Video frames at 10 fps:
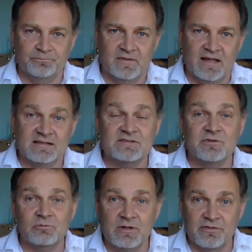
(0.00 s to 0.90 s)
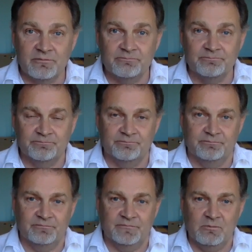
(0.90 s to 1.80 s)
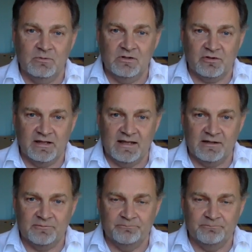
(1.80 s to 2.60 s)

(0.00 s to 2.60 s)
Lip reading: That's the rhythm that we're looking at.